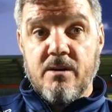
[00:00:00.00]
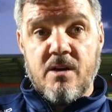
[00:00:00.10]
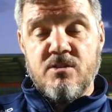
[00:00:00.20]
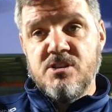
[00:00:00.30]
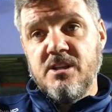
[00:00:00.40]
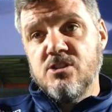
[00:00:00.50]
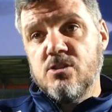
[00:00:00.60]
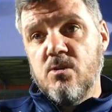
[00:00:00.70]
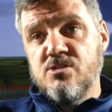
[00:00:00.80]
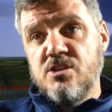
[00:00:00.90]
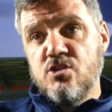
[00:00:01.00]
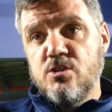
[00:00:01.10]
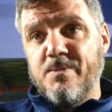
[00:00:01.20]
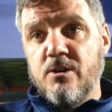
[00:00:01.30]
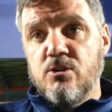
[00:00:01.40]
Our resilience towards injury
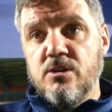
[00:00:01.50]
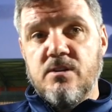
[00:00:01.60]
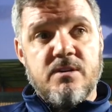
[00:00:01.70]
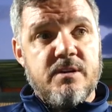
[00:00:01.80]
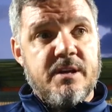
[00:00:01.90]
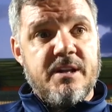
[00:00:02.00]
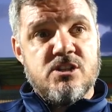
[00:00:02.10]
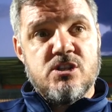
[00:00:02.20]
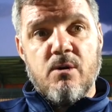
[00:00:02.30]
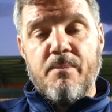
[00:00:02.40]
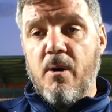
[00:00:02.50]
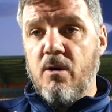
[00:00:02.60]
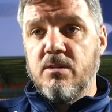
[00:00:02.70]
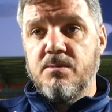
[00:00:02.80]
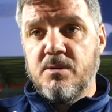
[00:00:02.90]
has been good, and that's so important